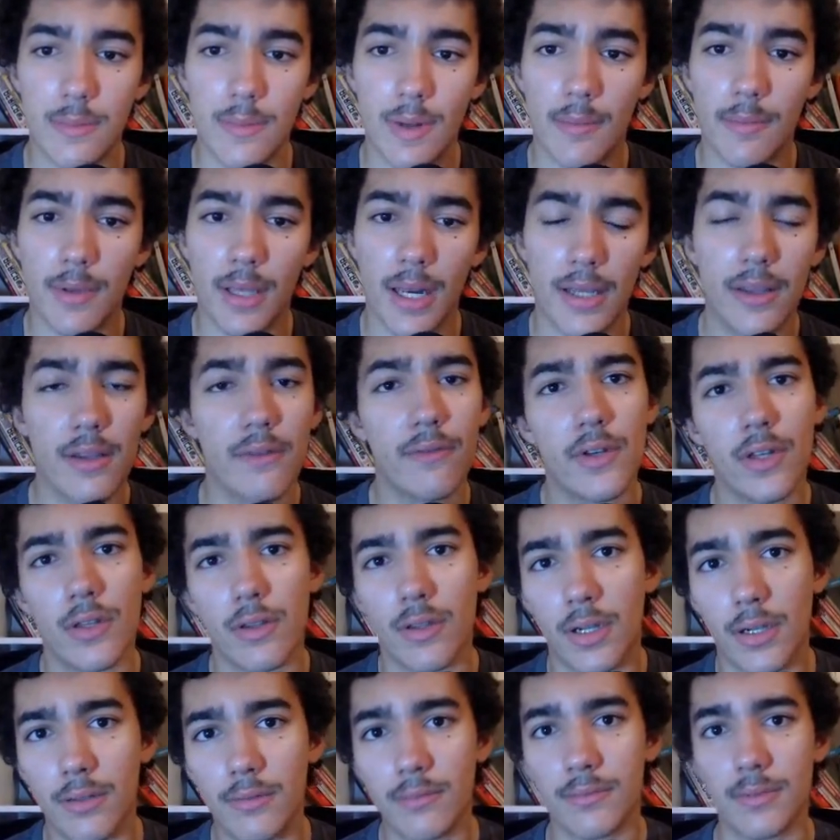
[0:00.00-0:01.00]
and gentlemen, I'm gonna end the video
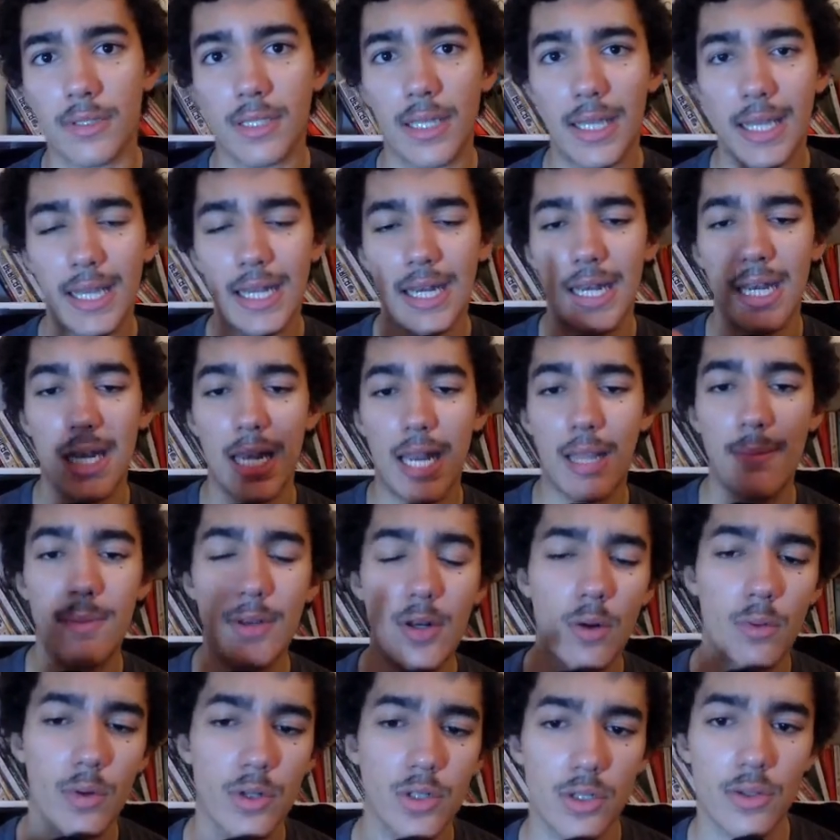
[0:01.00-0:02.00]
there. Let me
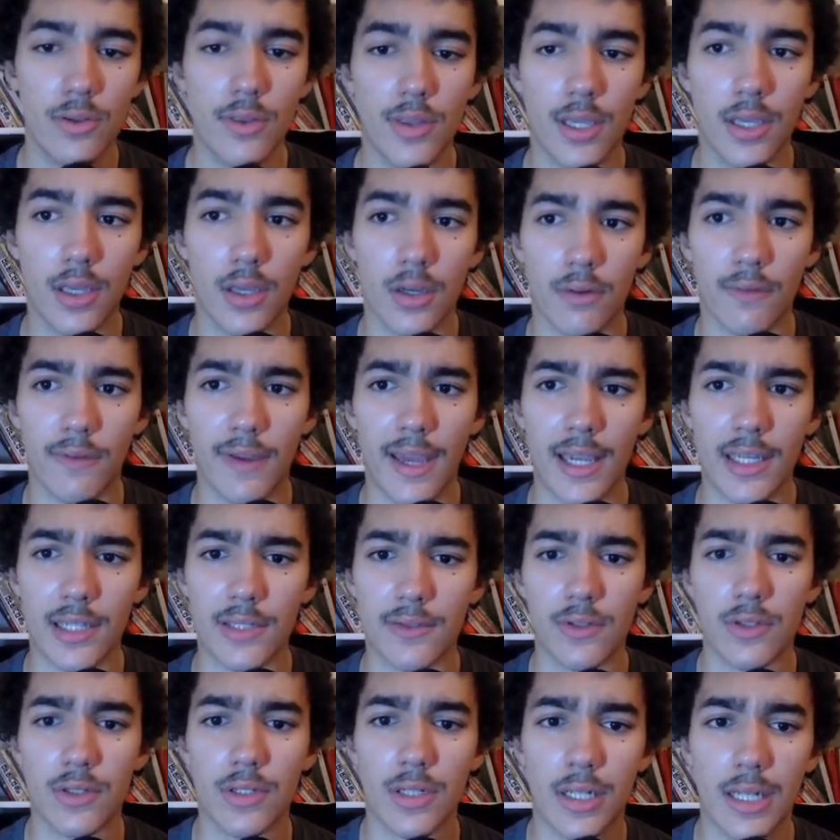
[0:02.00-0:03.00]
know what you think of
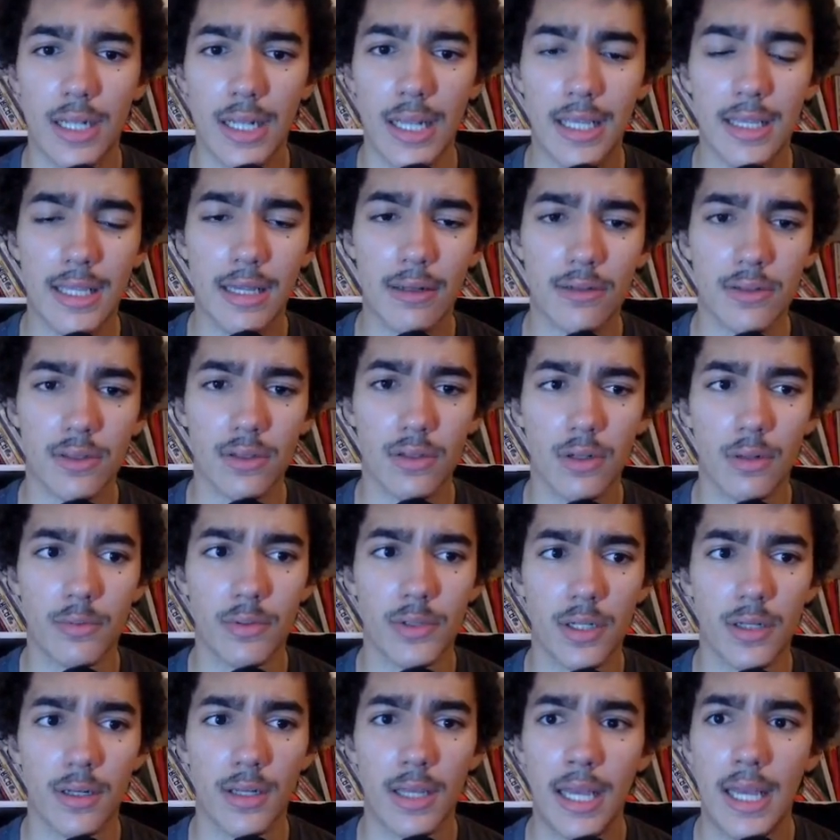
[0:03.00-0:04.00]
XFusion. Link down in the
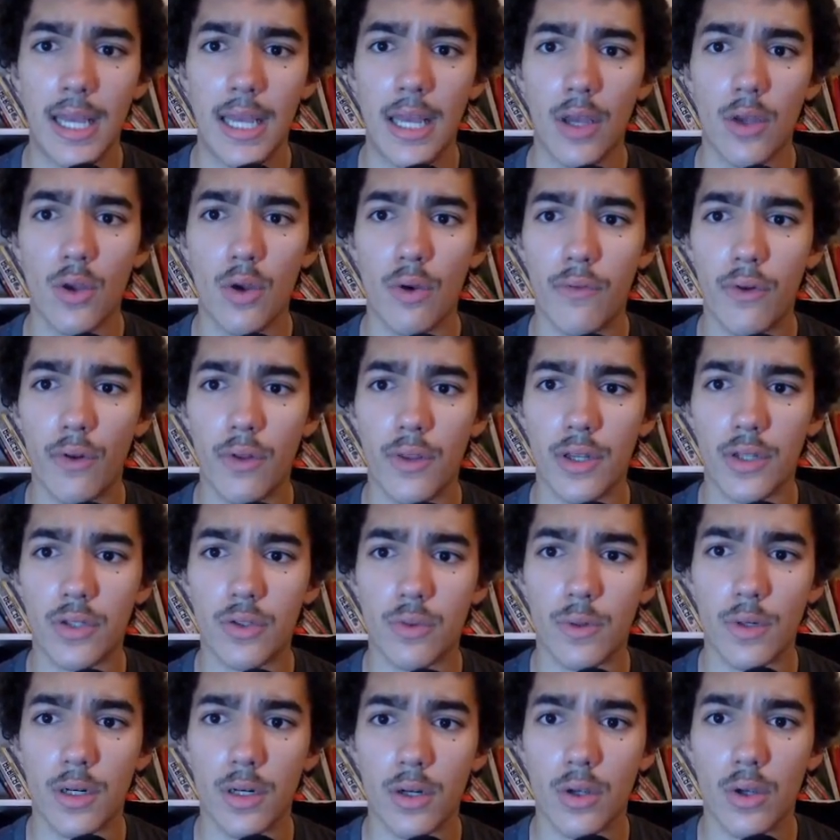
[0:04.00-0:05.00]
description. Go follow their
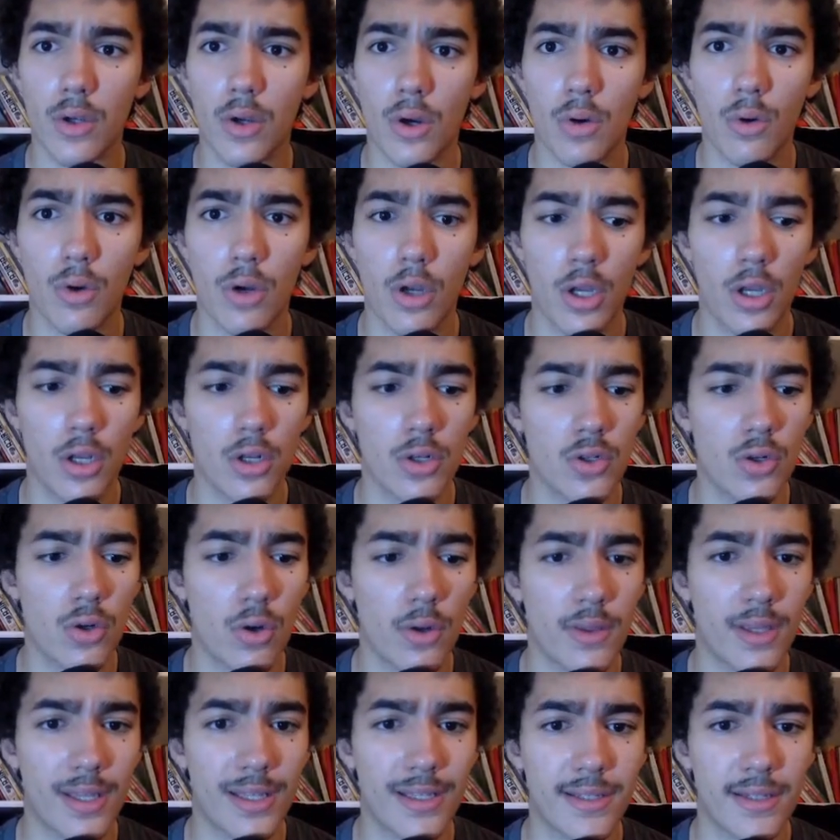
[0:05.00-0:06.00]
Twitter, go
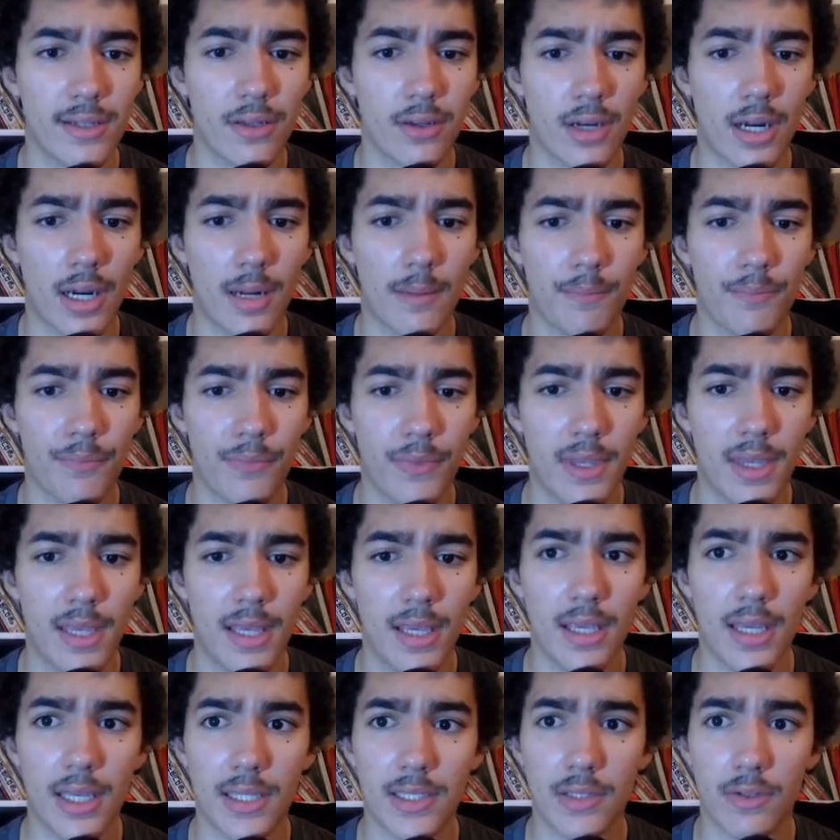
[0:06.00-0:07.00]
join their Telegram.
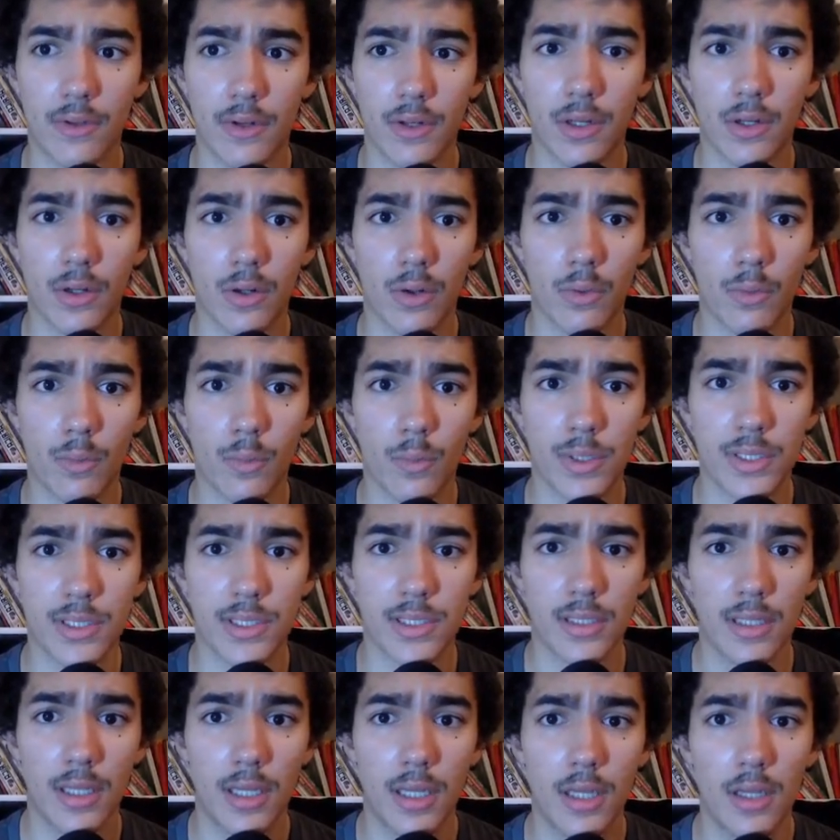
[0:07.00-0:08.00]
You guys already know
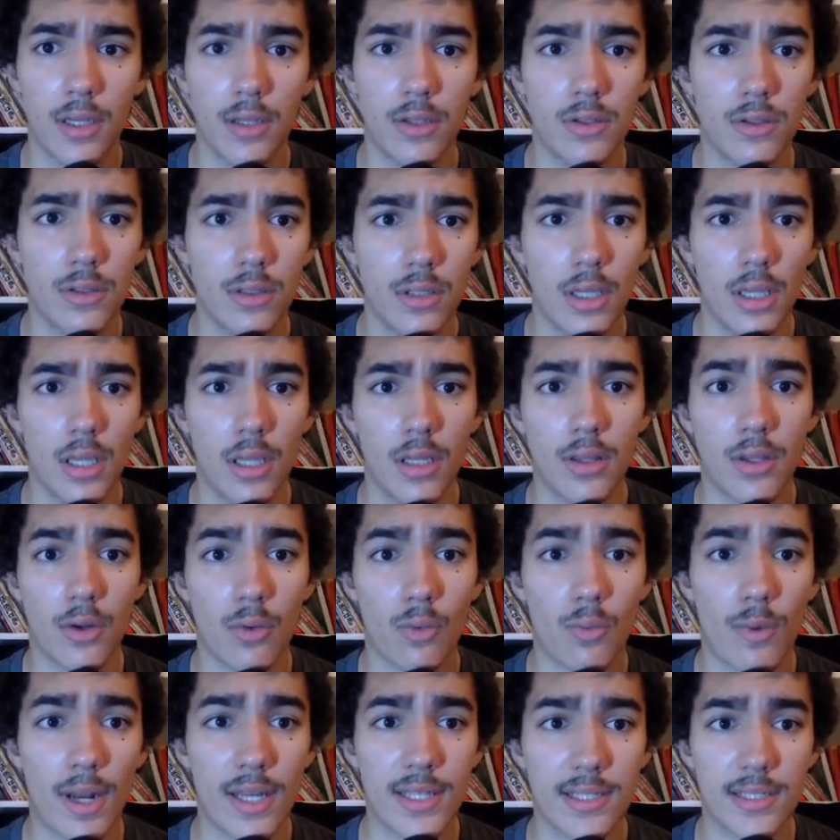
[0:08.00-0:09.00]
what's the
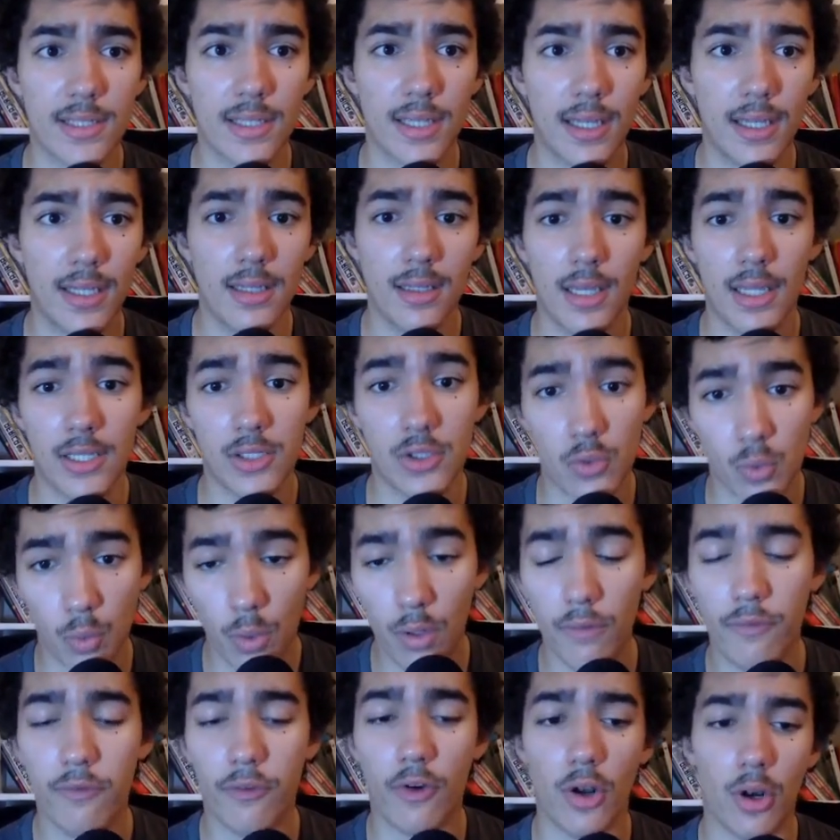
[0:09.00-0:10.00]
rest. As
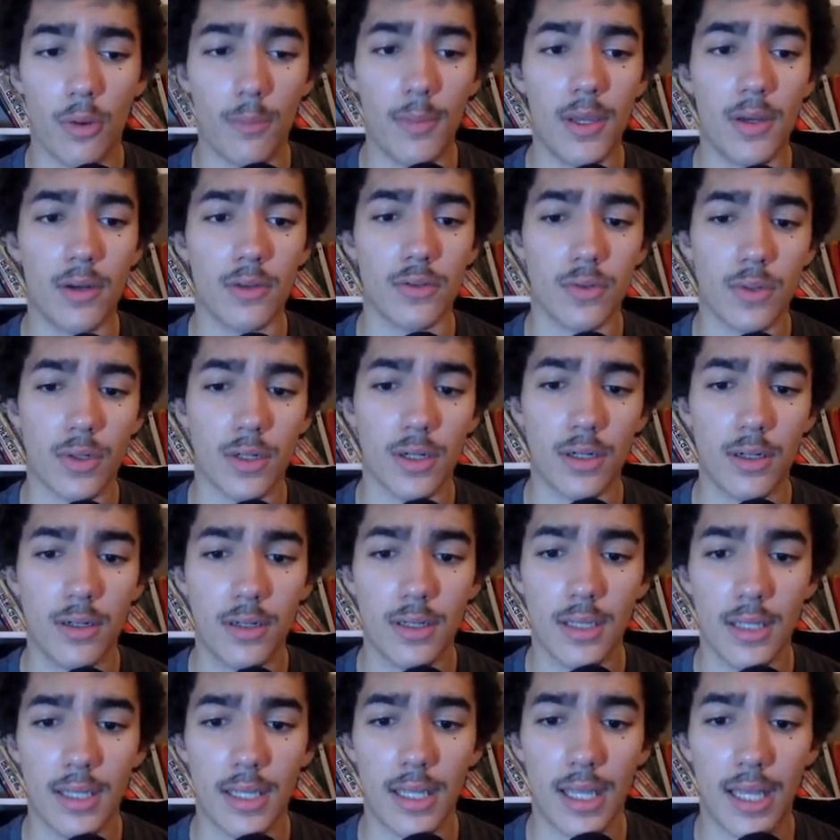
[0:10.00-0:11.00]
well, follow me on Twitter.
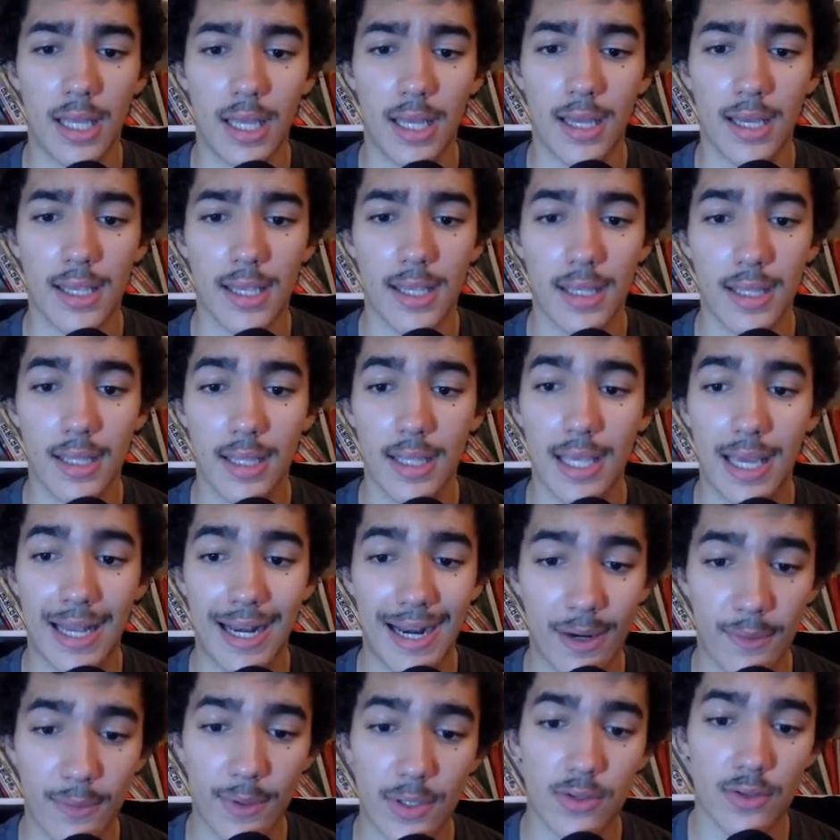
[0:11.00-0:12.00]
Can
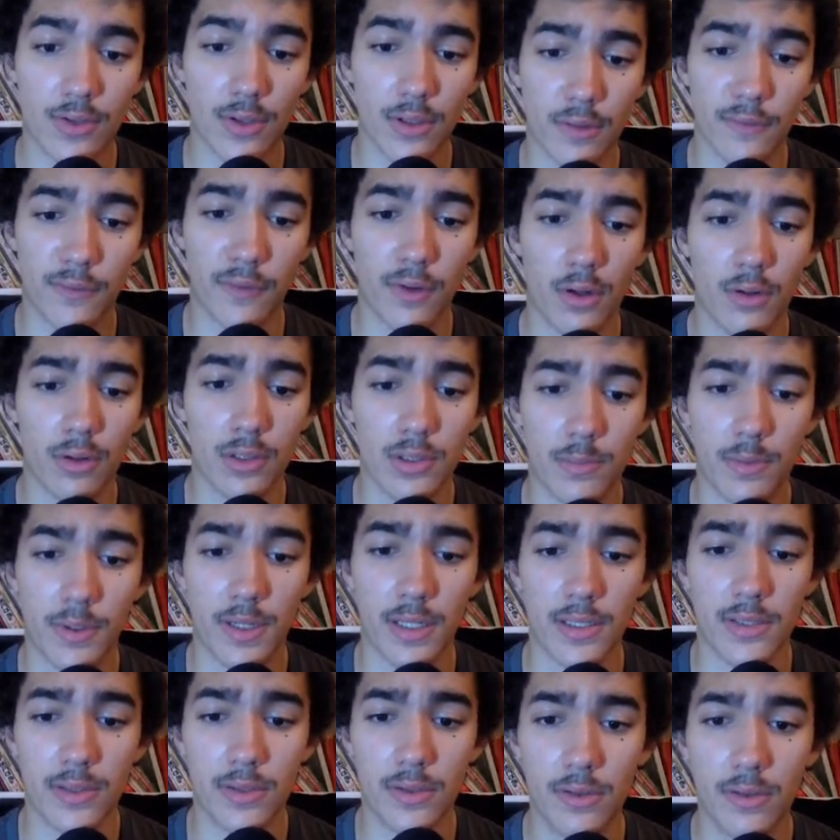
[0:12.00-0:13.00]
I reach 200 followers
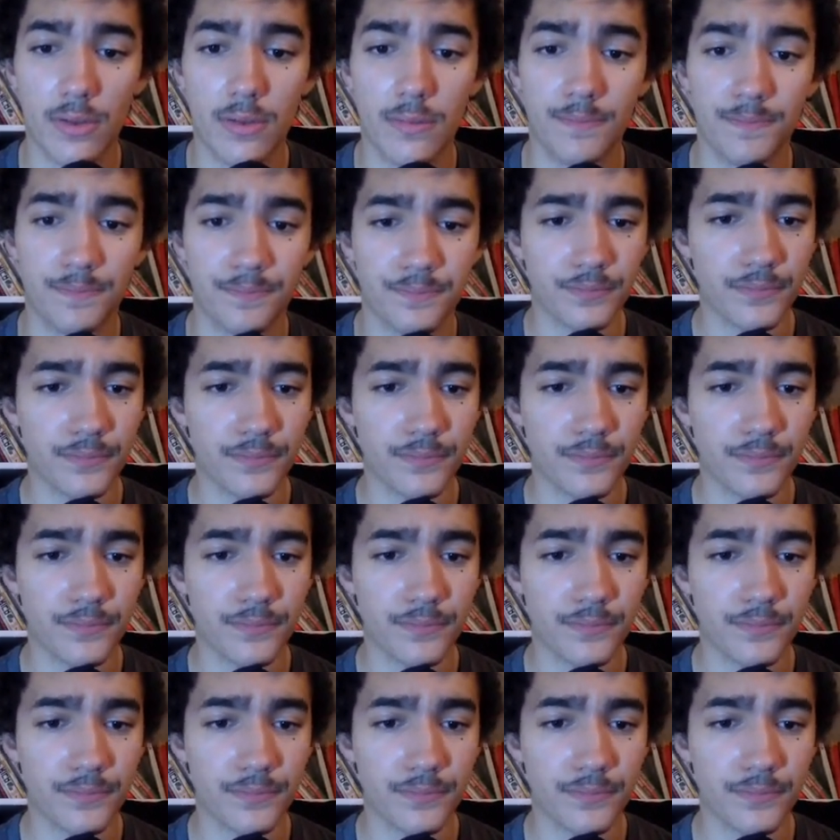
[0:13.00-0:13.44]
pretty soon?